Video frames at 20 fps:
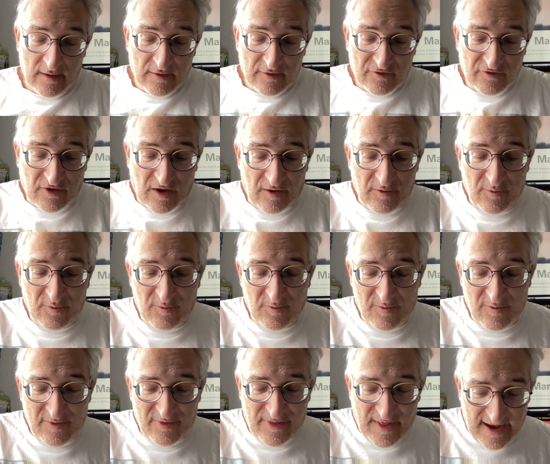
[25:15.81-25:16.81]
So
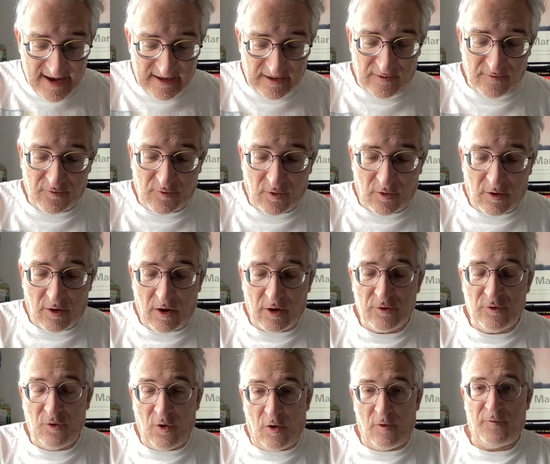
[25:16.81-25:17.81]
there you've got a
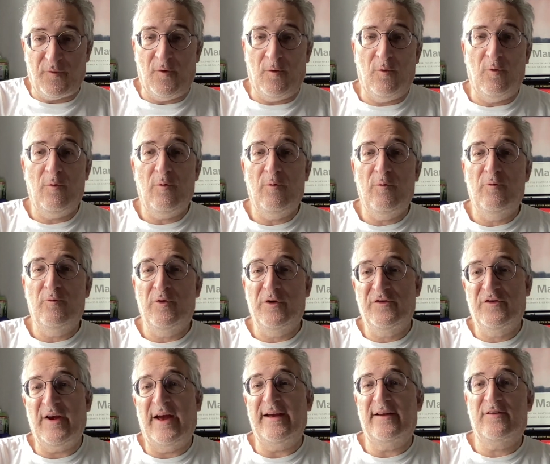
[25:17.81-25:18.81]
novel
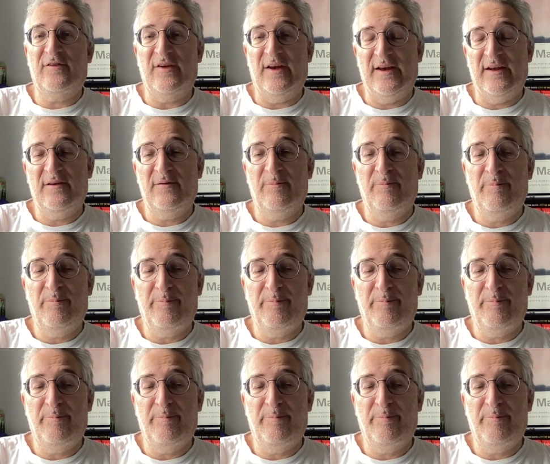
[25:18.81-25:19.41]
rejected